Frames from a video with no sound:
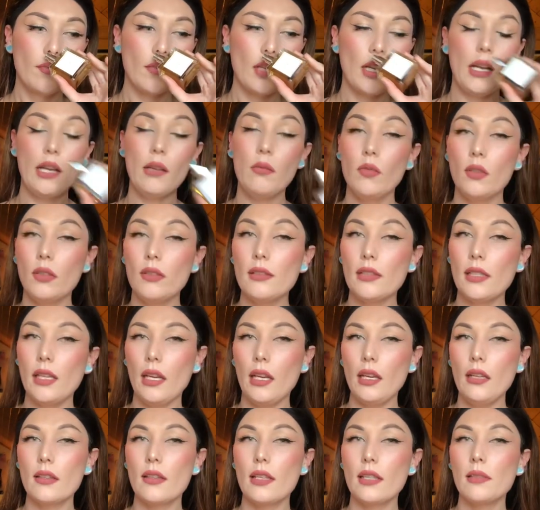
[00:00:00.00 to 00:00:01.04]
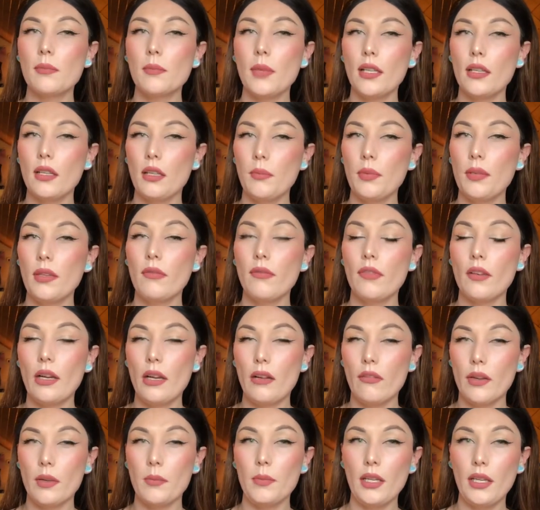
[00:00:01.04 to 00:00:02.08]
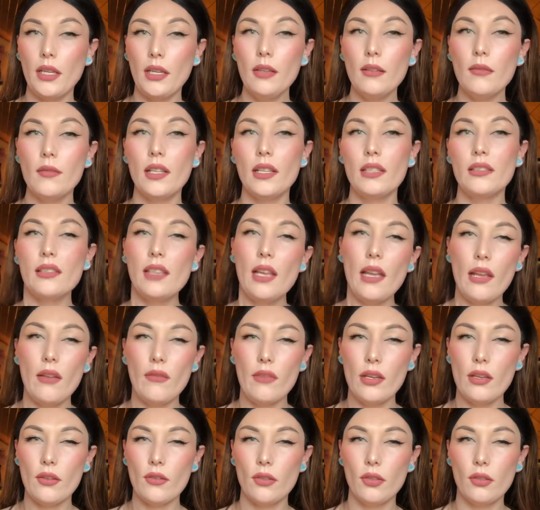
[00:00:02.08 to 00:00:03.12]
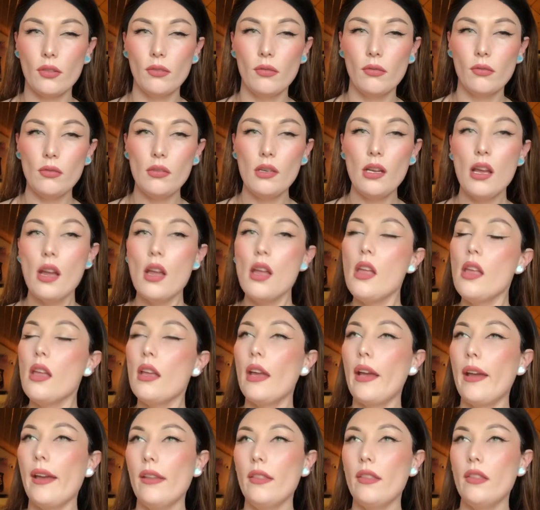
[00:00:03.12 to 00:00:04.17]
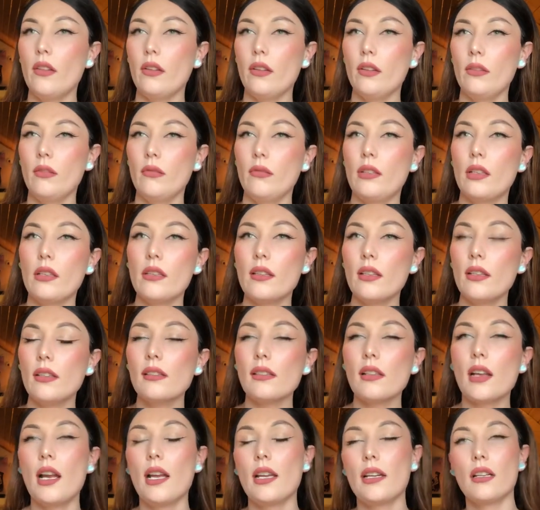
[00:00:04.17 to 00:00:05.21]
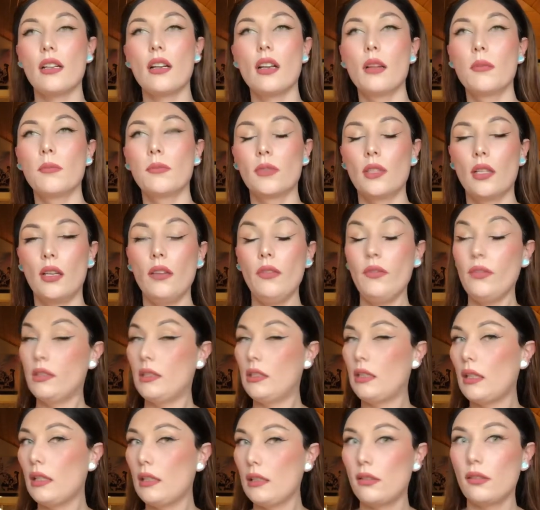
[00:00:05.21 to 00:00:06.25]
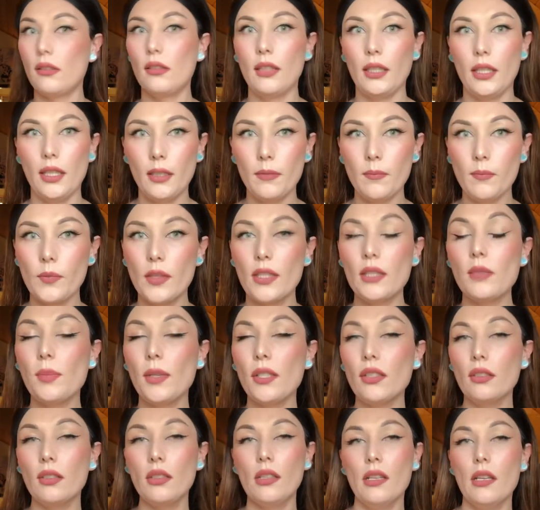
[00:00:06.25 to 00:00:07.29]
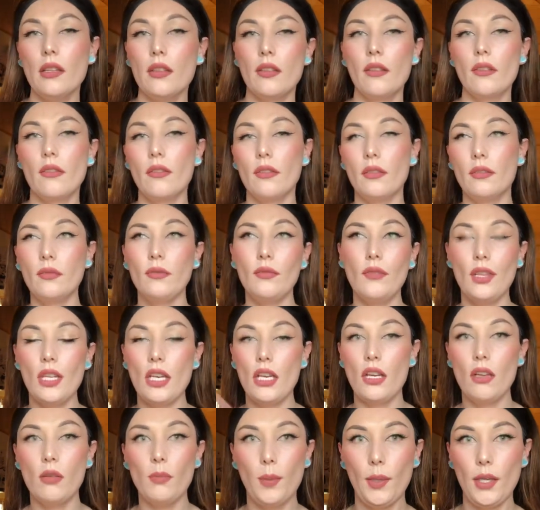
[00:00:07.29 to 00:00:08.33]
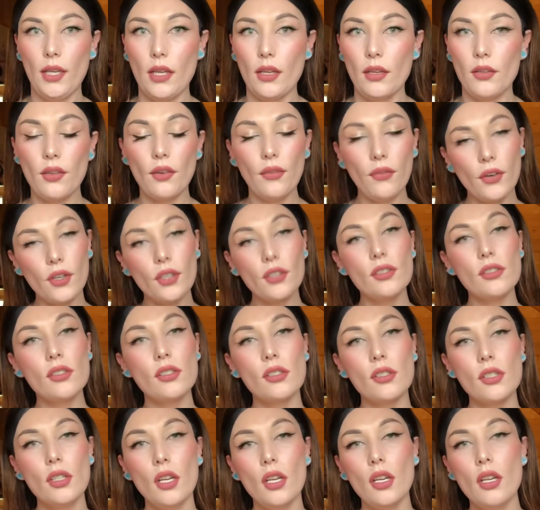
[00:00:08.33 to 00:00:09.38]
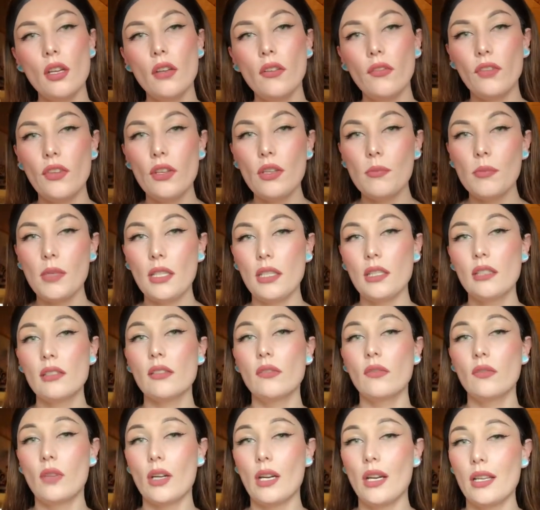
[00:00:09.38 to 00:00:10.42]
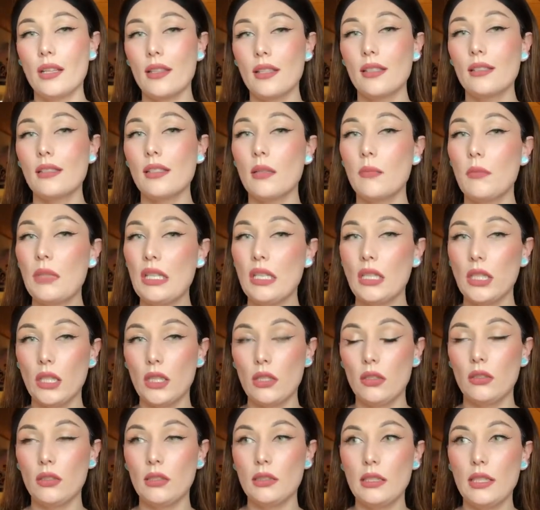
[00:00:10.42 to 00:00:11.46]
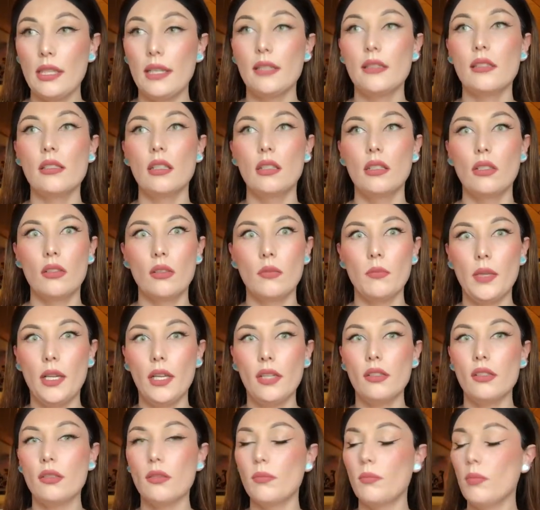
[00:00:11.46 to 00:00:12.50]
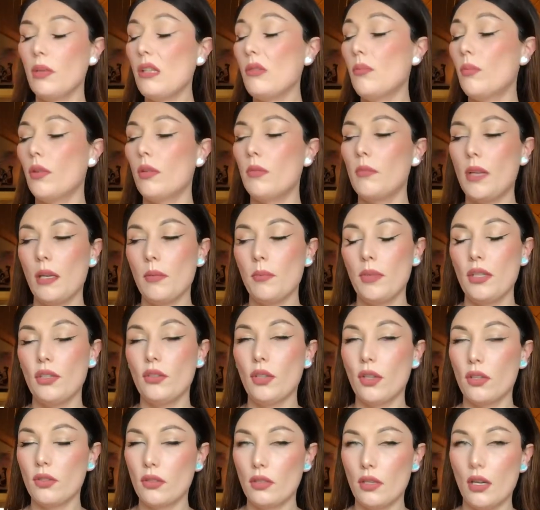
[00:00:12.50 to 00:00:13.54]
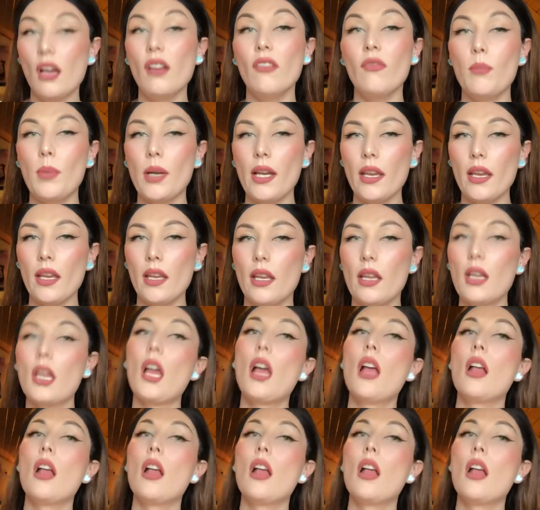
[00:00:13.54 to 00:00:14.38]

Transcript: I will say this might not be for everybody. It's heavy on the oud, and the oud in this kind of comes off diesely, especially in the opening. The first few minutes of wearing this can be a little intense, a little much. People might be turned off by it.